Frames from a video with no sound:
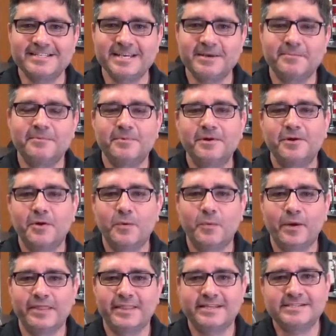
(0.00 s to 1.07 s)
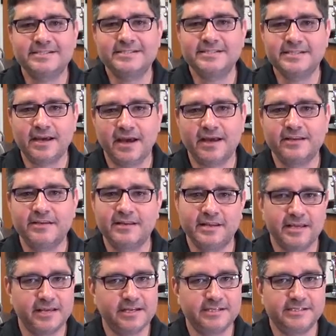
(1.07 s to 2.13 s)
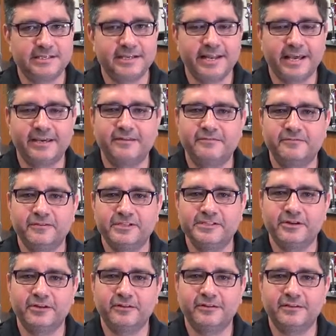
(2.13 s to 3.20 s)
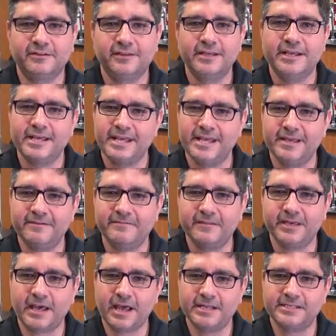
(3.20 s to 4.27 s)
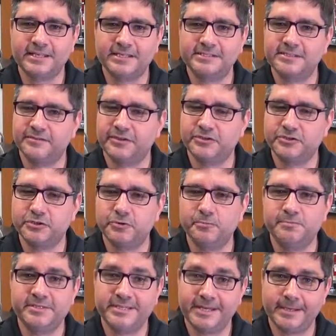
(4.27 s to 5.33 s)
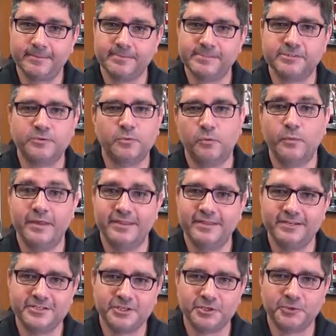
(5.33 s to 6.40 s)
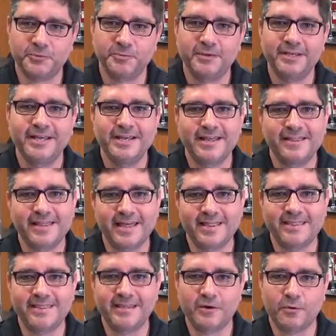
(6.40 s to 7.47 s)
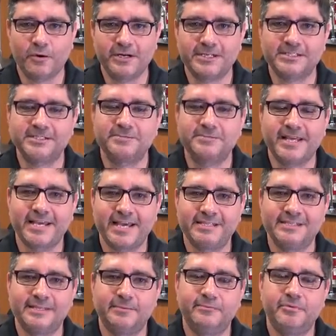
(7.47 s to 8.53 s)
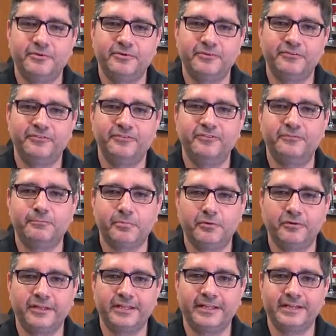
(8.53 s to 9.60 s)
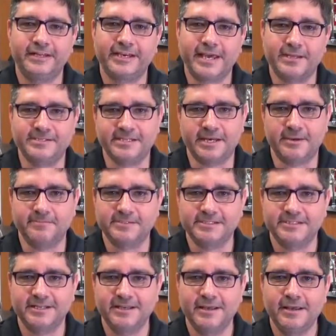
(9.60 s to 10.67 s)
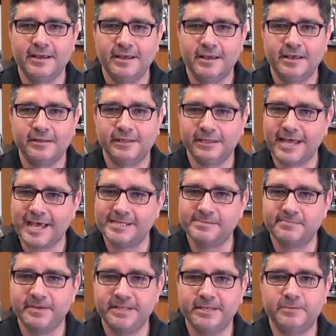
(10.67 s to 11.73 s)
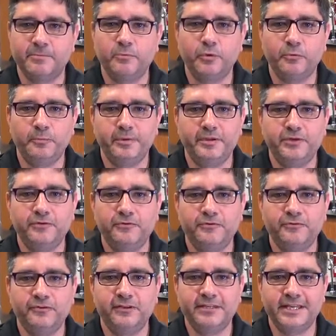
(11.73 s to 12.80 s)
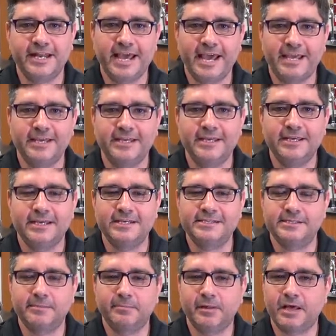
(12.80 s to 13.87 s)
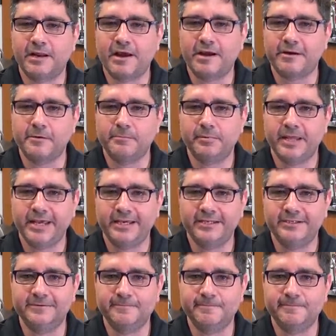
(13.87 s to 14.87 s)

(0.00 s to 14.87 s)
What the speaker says: tip when this is done, it is a negative result. If the contents of the tube tips with the tube, then the organism tested produces proteolytic enzymes. The last medium we'll be using today is the blood agar plate.